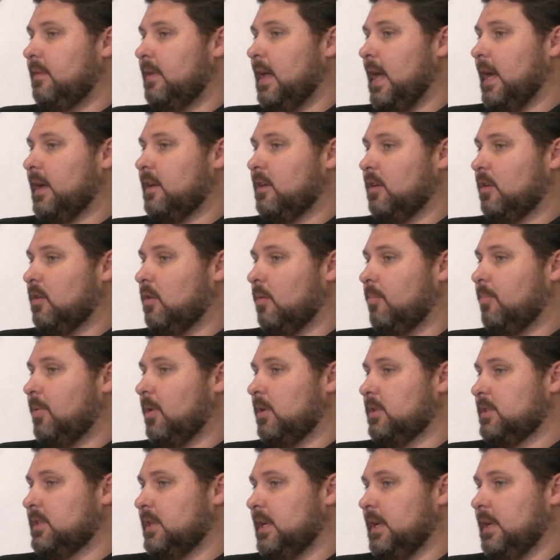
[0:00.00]
technical
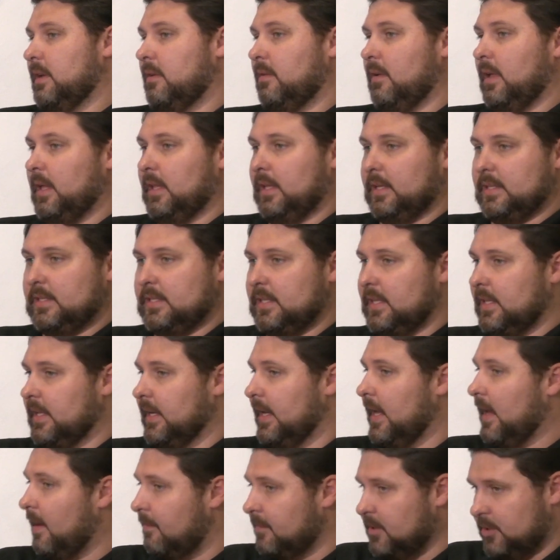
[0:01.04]
person, at least in
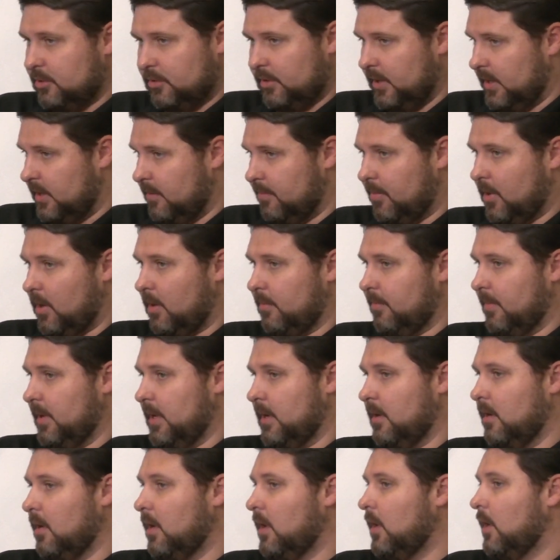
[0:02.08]
the chemistry
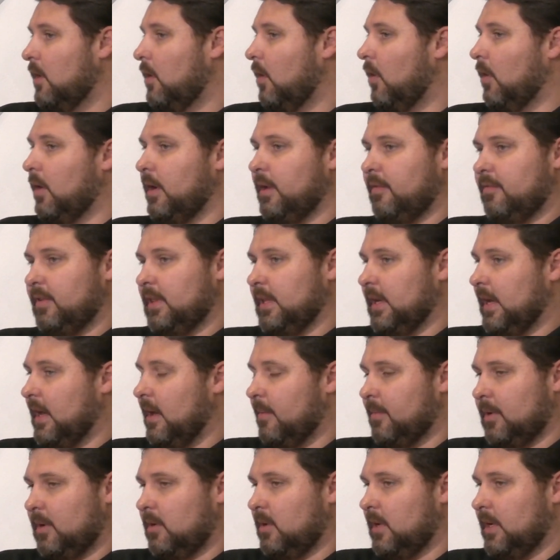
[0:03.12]
department or even the
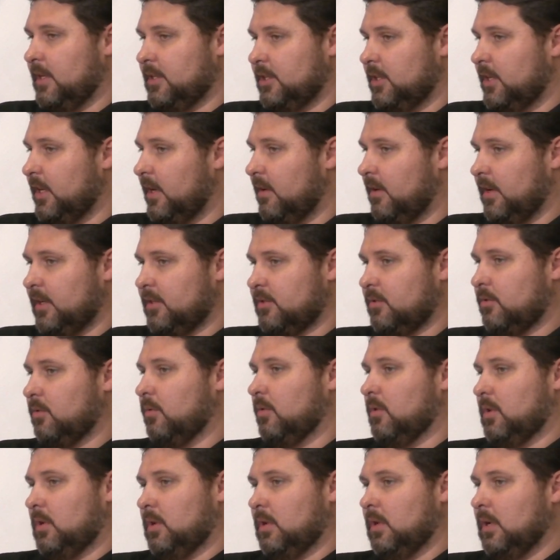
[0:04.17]
chemical engineering
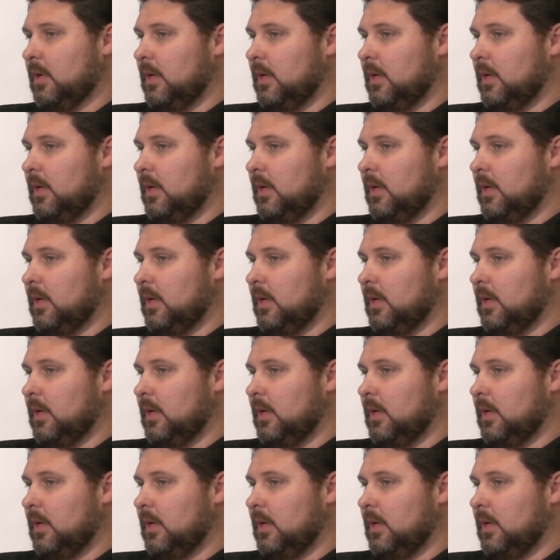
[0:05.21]
school,